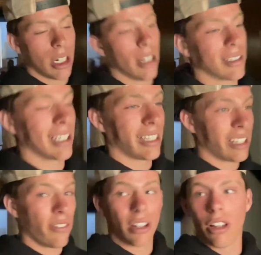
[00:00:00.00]
right now. It's like
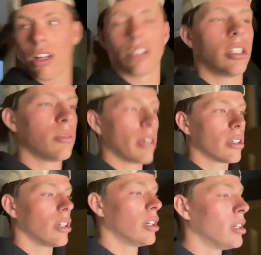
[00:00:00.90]
seven o'clock. Sun's about to
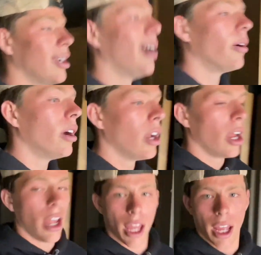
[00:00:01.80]
go down in an hour
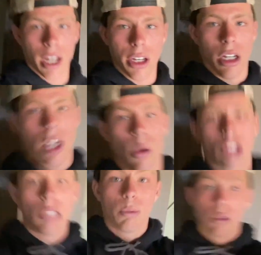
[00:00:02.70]
and uh, I will
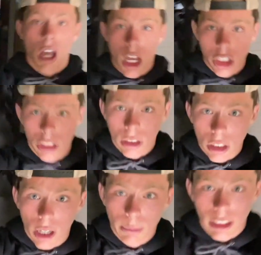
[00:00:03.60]
keep you guys
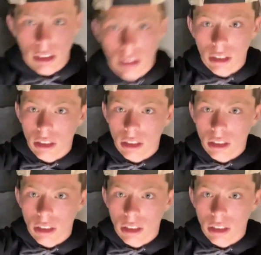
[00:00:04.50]
updated.